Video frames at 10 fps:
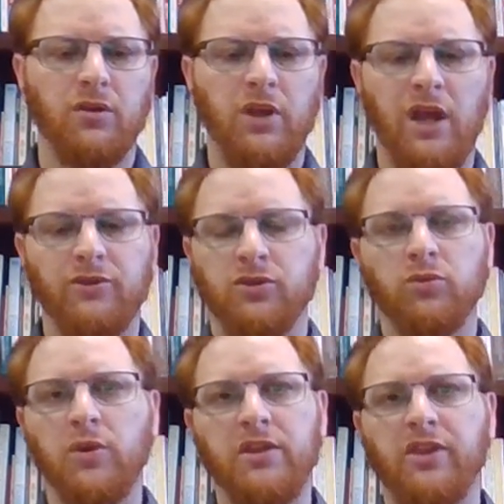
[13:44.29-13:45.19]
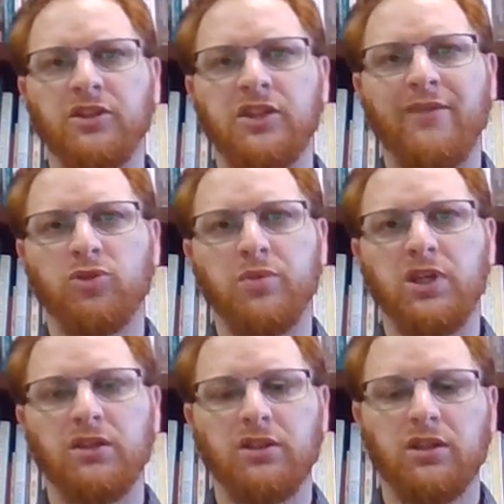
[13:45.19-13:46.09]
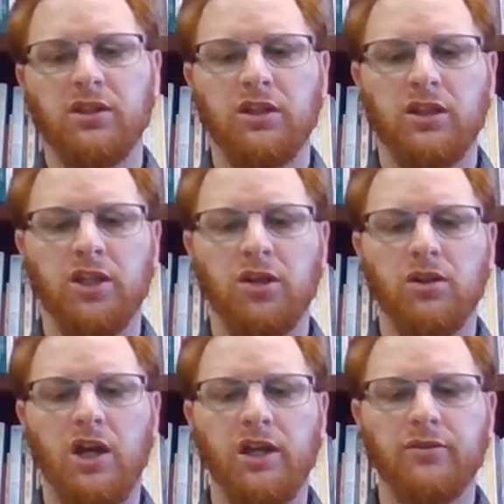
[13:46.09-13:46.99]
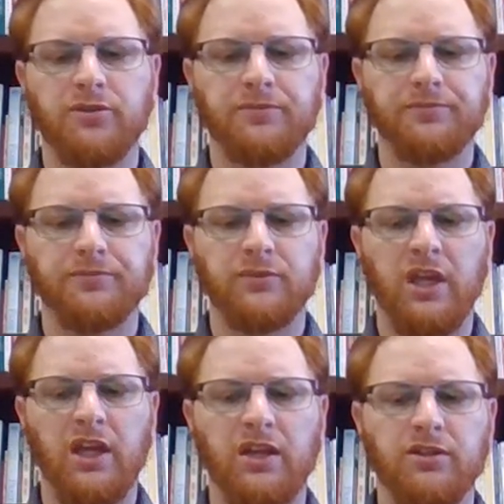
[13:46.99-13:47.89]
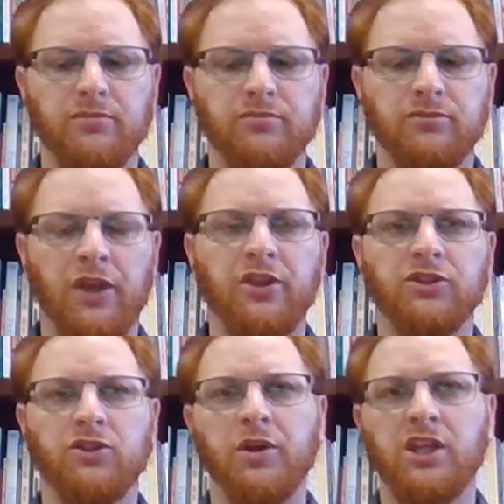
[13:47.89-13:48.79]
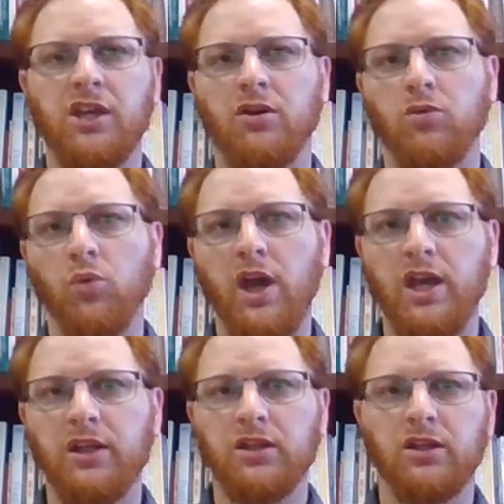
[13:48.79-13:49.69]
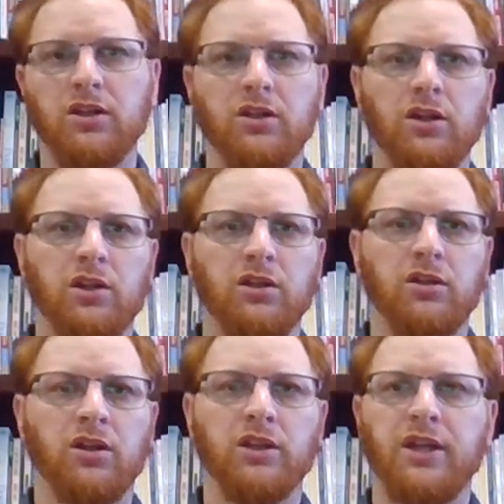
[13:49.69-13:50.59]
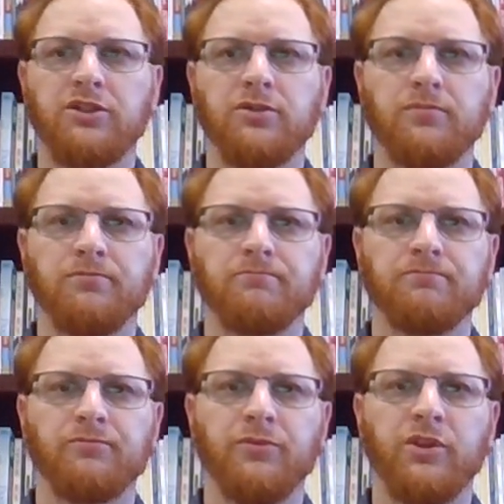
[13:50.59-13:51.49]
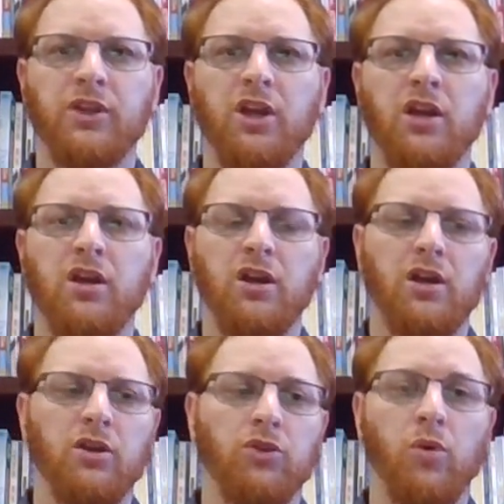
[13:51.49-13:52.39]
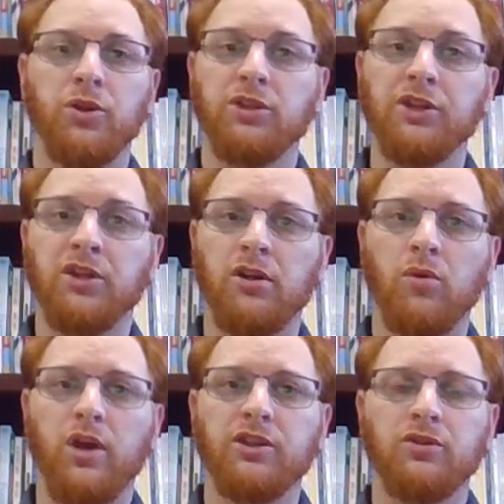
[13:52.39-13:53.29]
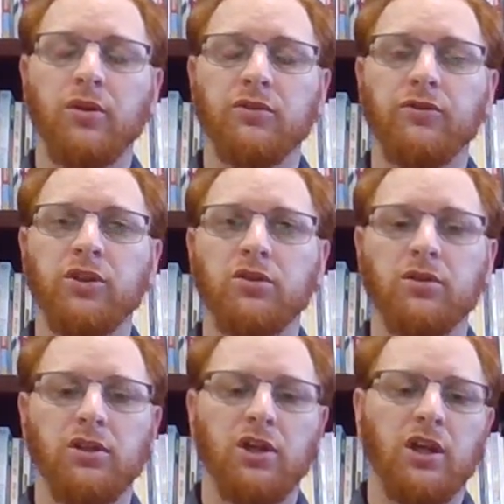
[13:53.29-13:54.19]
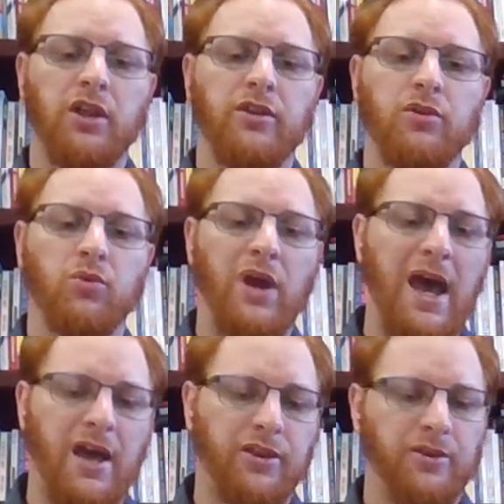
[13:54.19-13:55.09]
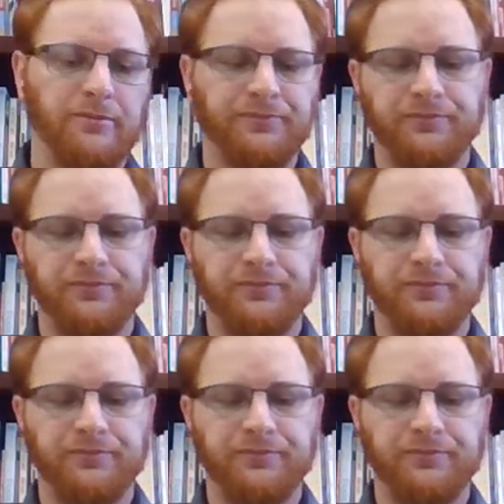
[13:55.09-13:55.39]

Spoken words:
we have a certain way that things have to be in our lives, and nothing's going to get in our way unless the one who does get in our way is going to feel the wrath